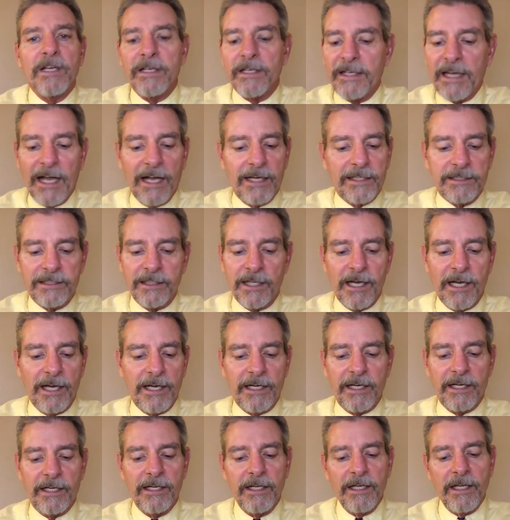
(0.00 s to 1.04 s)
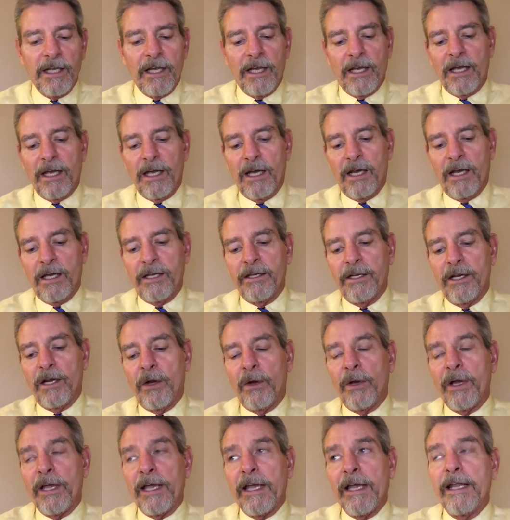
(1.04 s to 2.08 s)
gaslighting, you
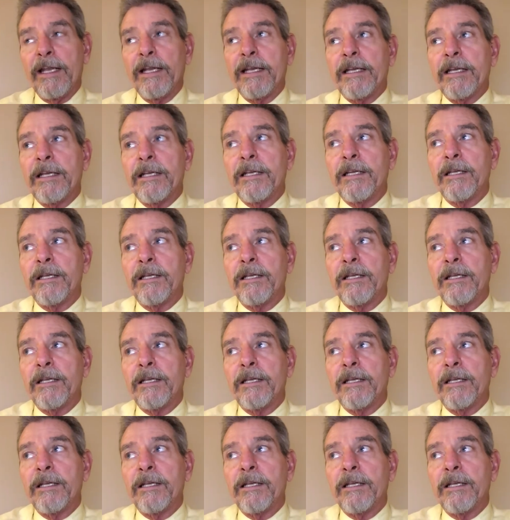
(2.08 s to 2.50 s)
know, and